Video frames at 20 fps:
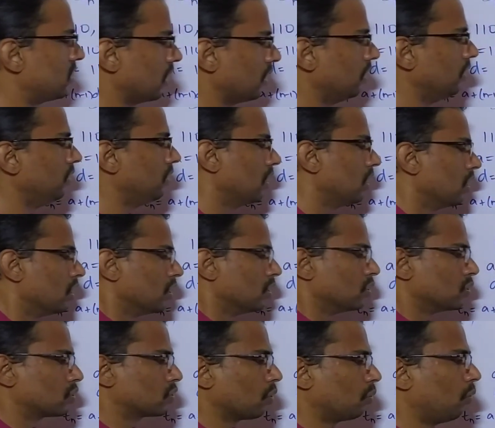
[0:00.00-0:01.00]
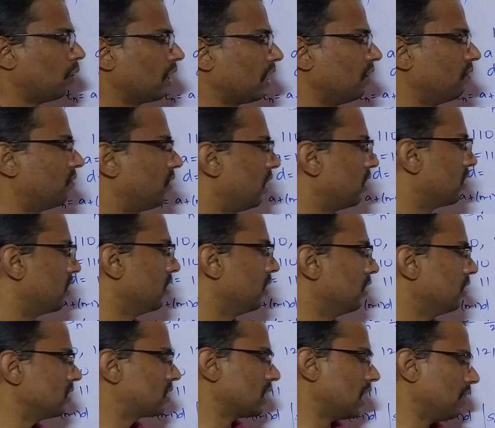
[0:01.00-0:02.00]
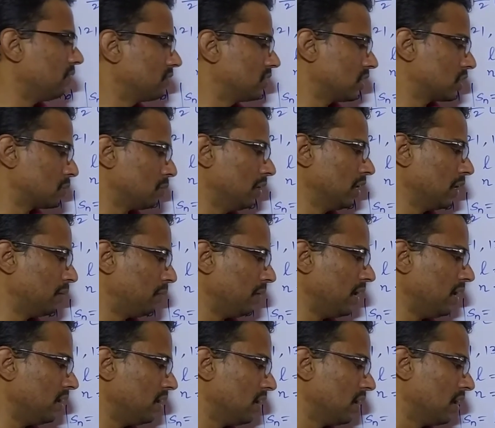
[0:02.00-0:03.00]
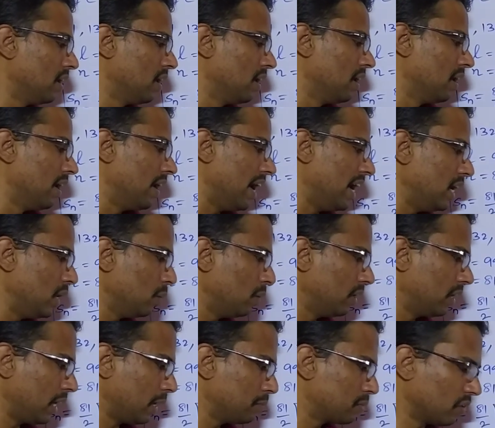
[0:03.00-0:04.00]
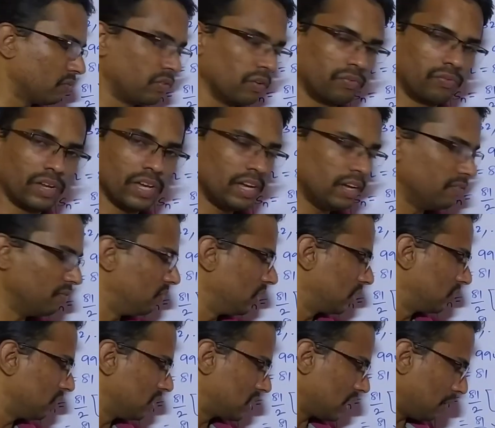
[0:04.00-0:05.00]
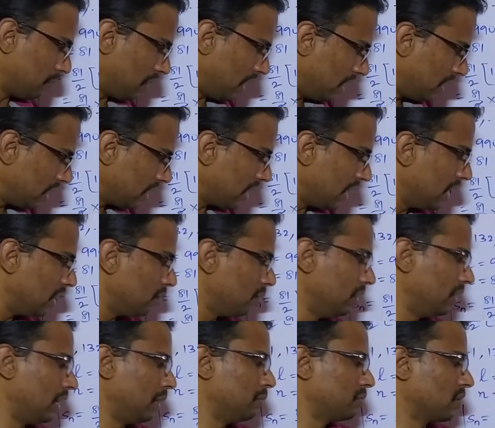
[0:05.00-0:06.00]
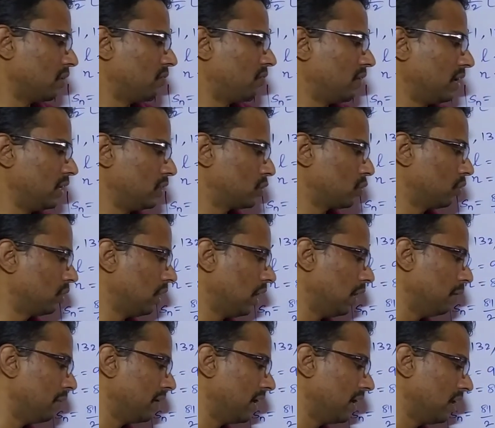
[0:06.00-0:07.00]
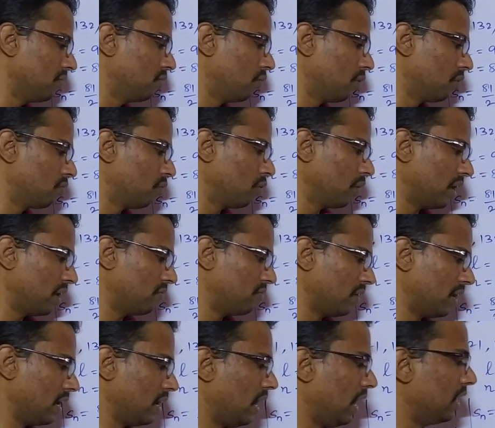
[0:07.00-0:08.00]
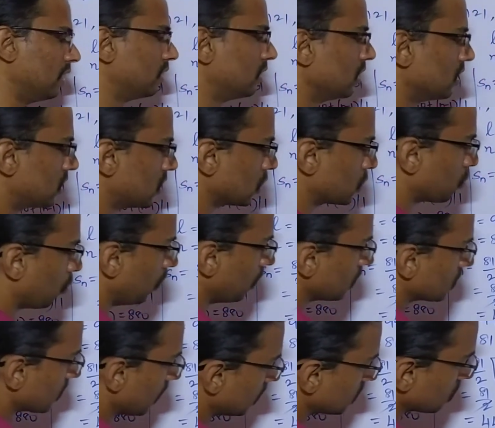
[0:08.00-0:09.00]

check it. So what I've done here is I've just multiplied 81 times of 50, with which I'm adding 81 times of 5, so that I'll be getting 4485. And this is what is the